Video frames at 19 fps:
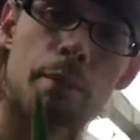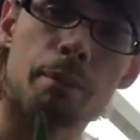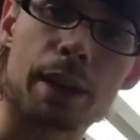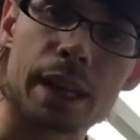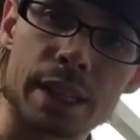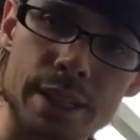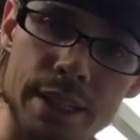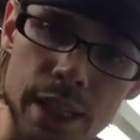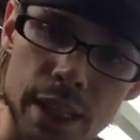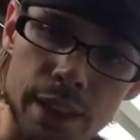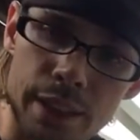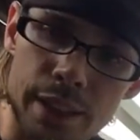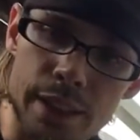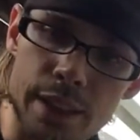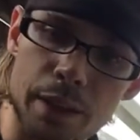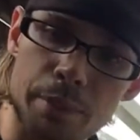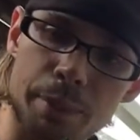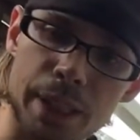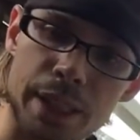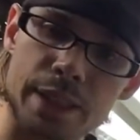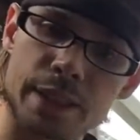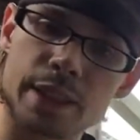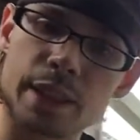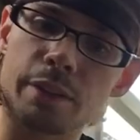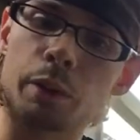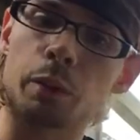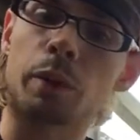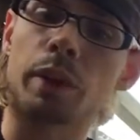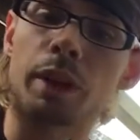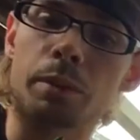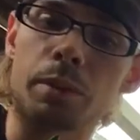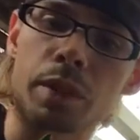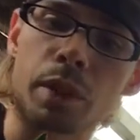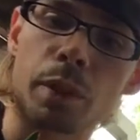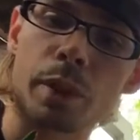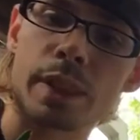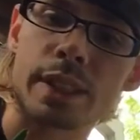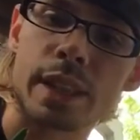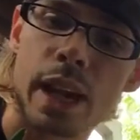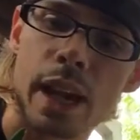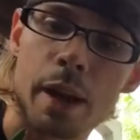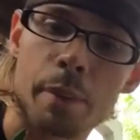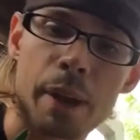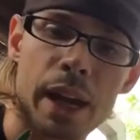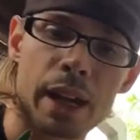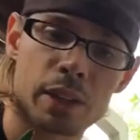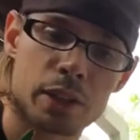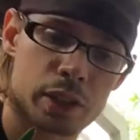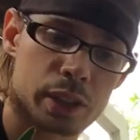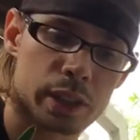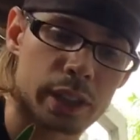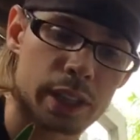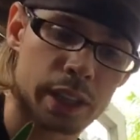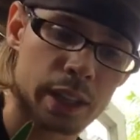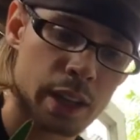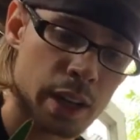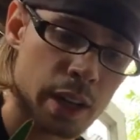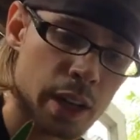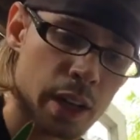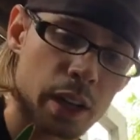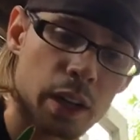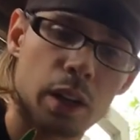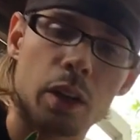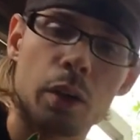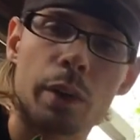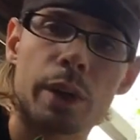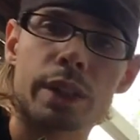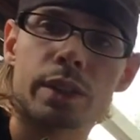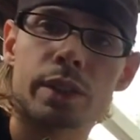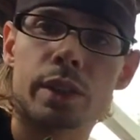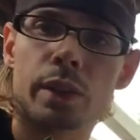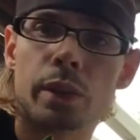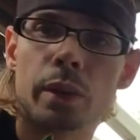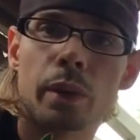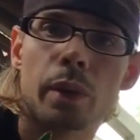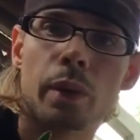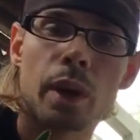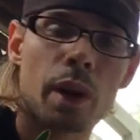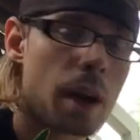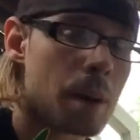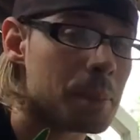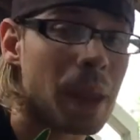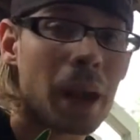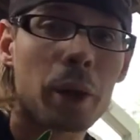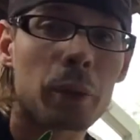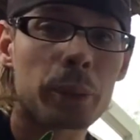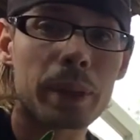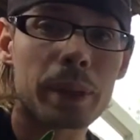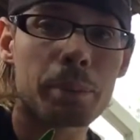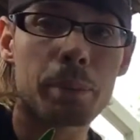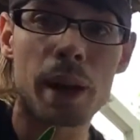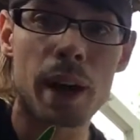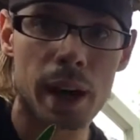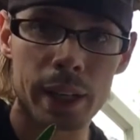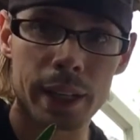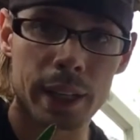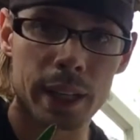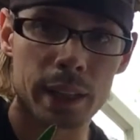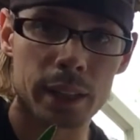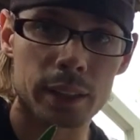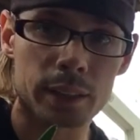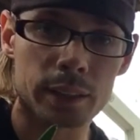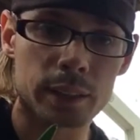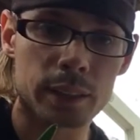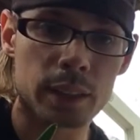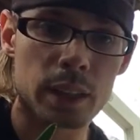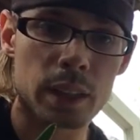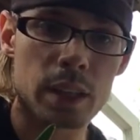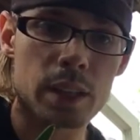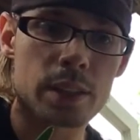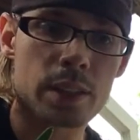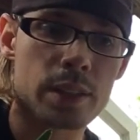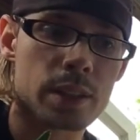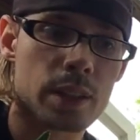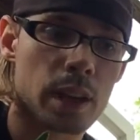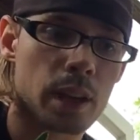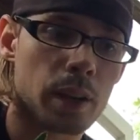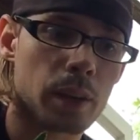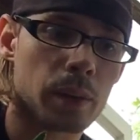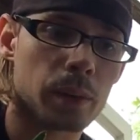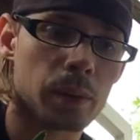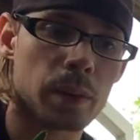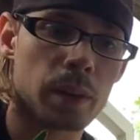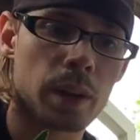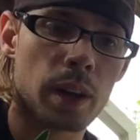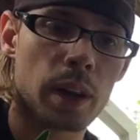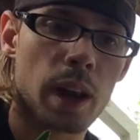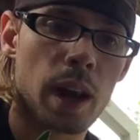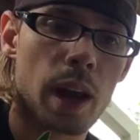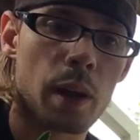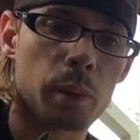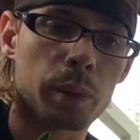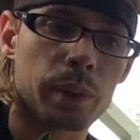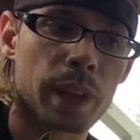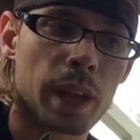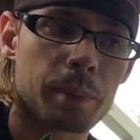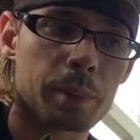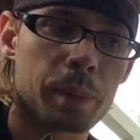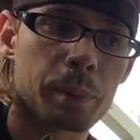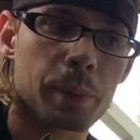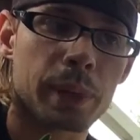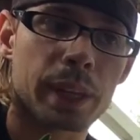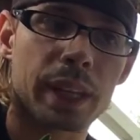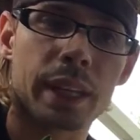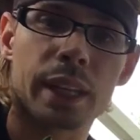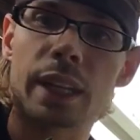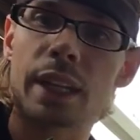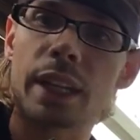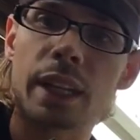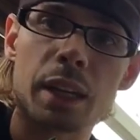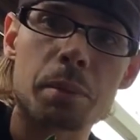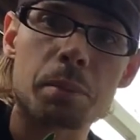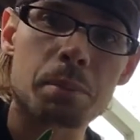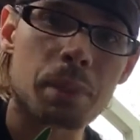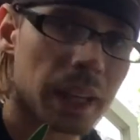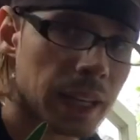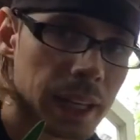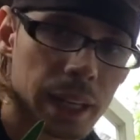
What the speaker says: my Insectia Pensive, and what I'm doing is I'm actually going to, I'm not repotting. So, I will not be putting it in any